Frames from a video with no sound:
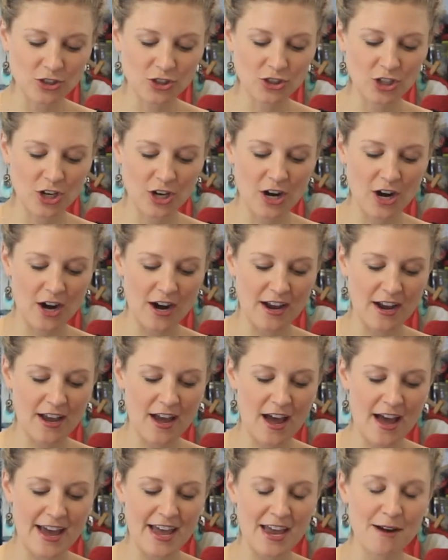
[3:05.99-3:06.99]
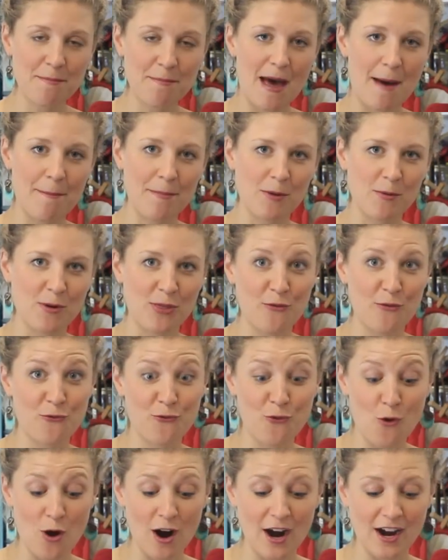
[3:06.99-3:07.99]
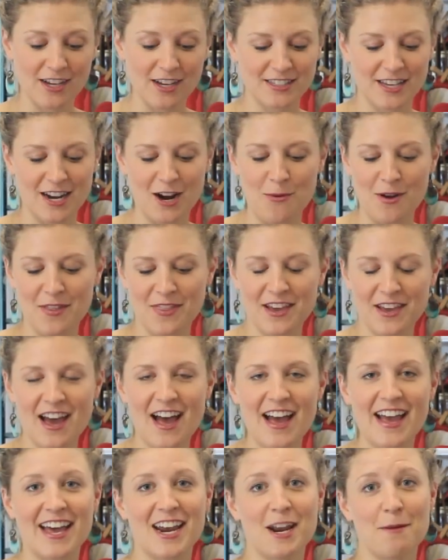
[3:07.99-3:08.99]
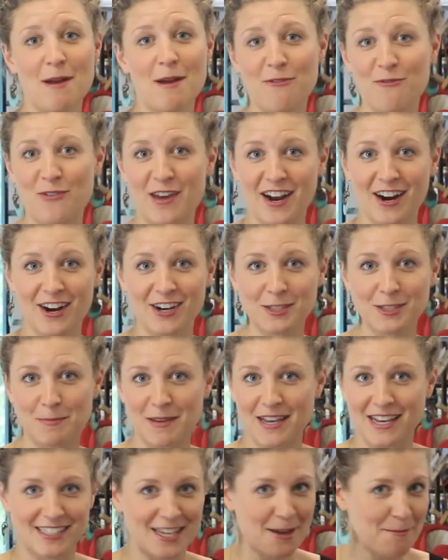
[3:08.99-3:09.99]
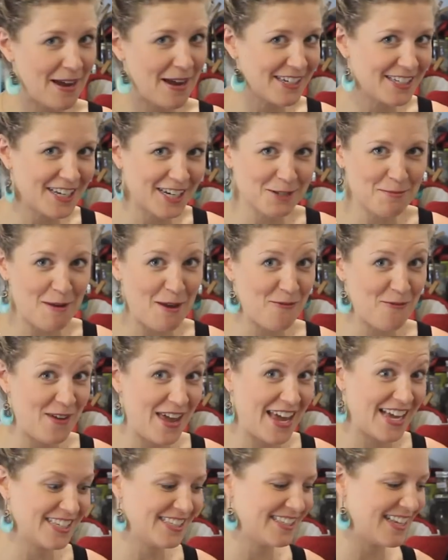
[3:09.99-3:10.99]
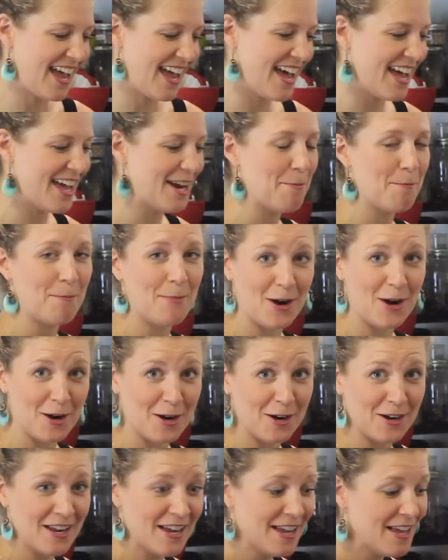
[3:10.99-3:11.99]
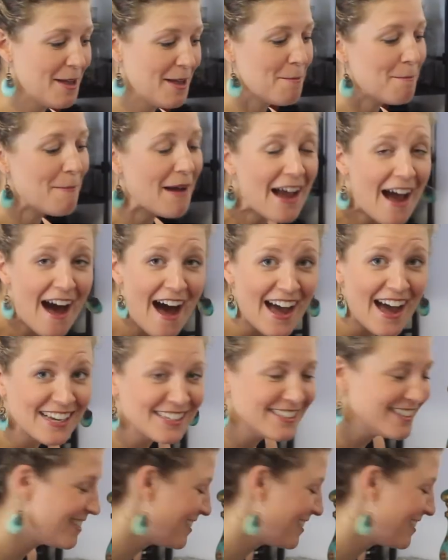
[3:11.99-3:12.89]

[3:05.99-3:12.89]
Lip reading: sugar, and cayenne pepper with a fork because I don't want the cayenne on my fingers because I might touch my face and burn my eyes.